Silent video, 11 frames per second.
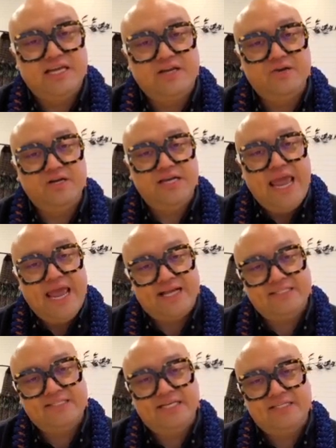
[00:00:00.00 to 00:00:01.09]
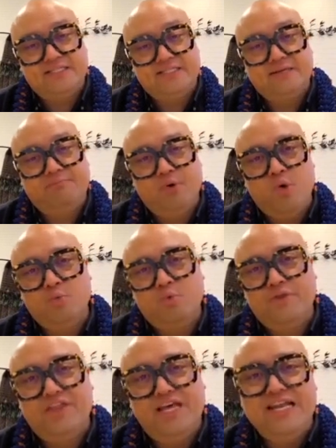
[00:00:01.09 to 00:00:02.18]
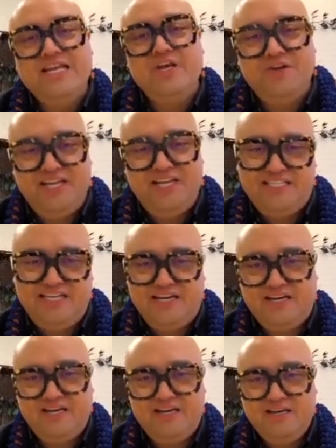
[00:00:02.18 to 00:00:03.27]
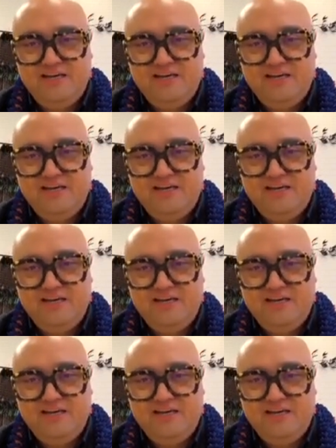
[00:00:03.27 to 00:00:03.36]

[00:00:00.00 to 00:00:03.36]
they couldn't access support within Unitec